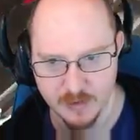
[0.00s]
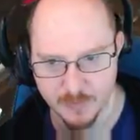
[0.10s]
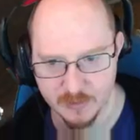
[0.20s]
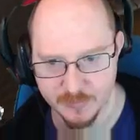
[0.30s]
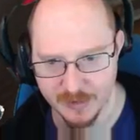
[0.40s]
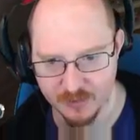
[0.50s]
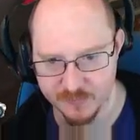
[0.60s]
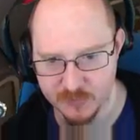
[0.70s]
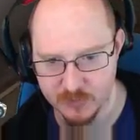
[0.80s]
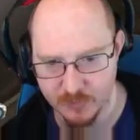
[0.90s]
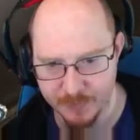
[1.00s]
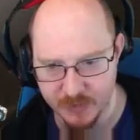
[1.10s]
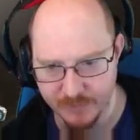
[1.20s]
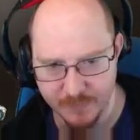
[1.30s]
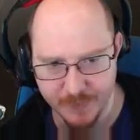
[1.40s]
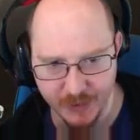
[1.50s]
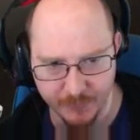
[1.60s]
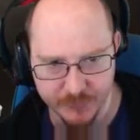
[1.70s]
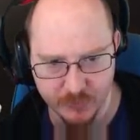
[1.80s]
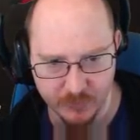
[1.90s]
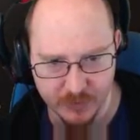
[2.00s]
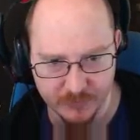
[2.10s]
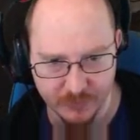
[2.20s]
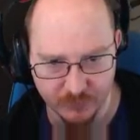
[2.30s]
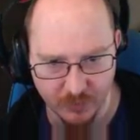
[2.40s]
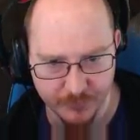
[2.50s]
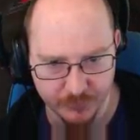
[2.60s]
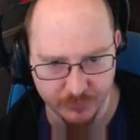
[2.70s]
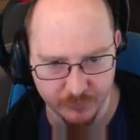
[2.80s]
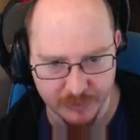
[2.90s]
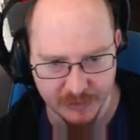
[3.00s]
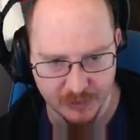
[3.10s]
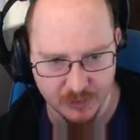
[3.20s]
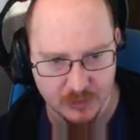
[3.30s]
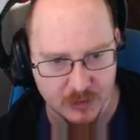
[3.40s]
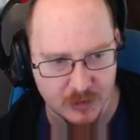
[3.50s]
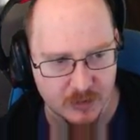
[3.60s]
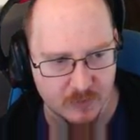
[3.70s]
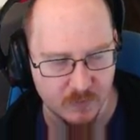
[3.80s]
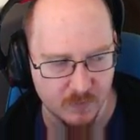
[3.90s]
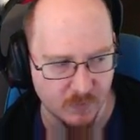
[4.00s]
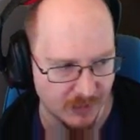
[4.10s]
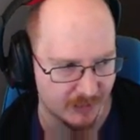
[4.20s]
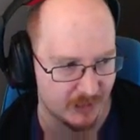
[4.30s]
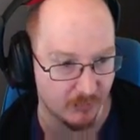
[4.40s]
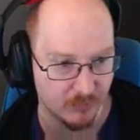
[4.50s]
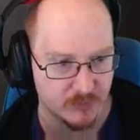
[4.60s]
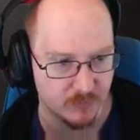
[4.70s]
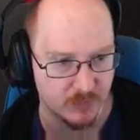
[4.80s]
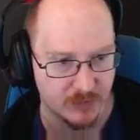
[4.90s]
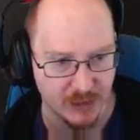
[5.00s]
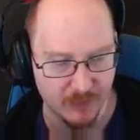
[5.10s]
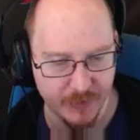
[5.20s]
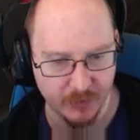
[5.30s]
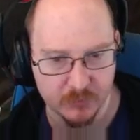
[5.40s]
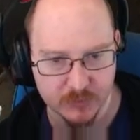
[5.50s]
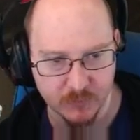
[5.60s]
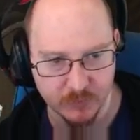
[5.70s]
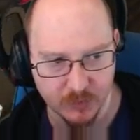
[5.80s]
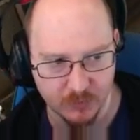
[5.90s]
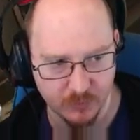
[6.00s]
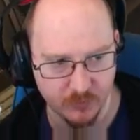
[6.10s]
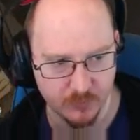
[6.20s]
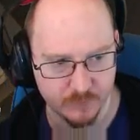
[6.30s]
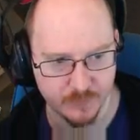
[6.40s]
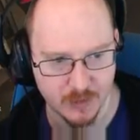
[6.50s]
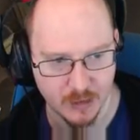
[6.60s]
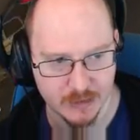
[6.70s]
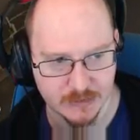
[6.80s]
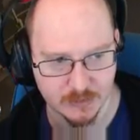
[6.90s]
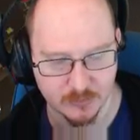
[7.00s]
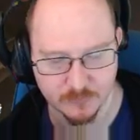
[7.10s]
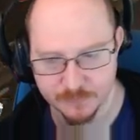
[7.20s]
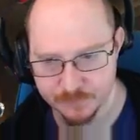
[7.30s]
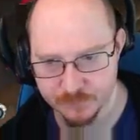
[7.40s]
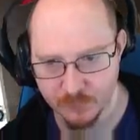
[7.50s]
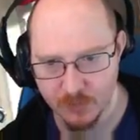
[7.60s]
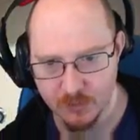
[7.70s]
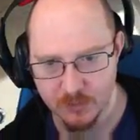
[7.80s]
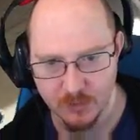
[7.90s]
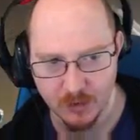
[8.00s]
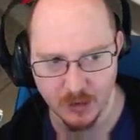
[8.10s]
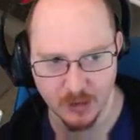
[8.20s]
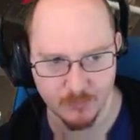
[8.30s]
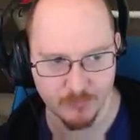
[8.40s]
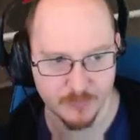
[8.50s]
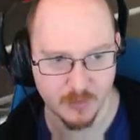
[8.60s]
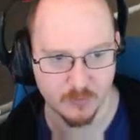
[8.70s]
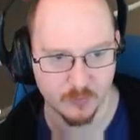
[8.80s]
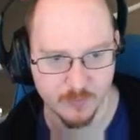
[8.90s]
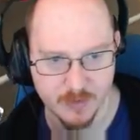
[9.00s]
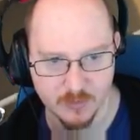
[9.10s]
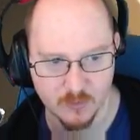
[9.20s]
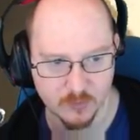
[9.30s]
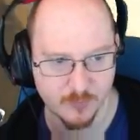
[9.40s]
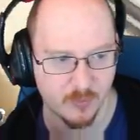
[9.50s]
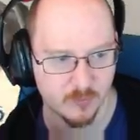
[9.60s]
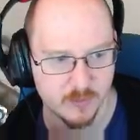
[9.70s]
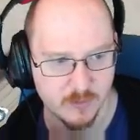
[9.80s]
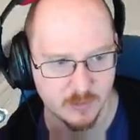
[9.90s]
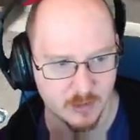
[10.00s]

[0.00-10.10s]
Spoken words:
up a little bit out of position. But you have a big opportunity as they try and push through here to get a kill or two, to get a pick or two, which is sort of the ideal. It also means that your supports are usually